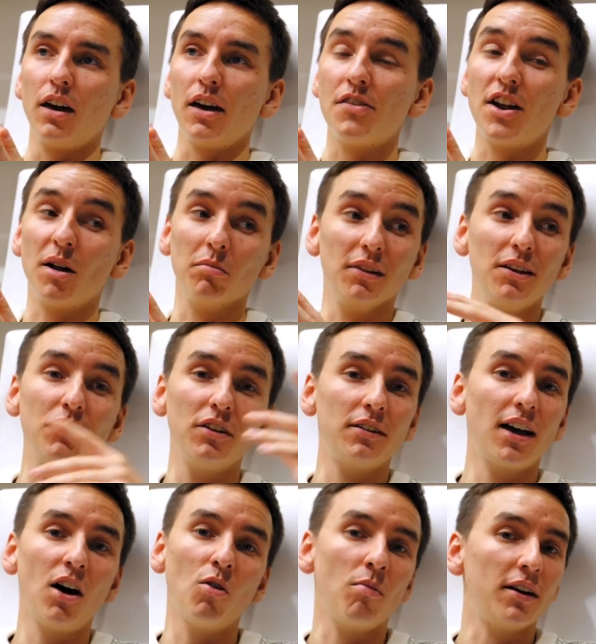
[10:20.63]
and that I'm living
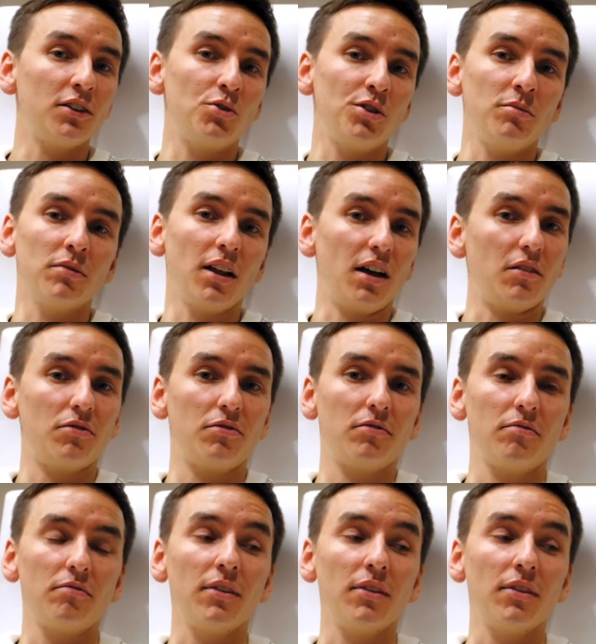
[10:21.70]
now my dream life.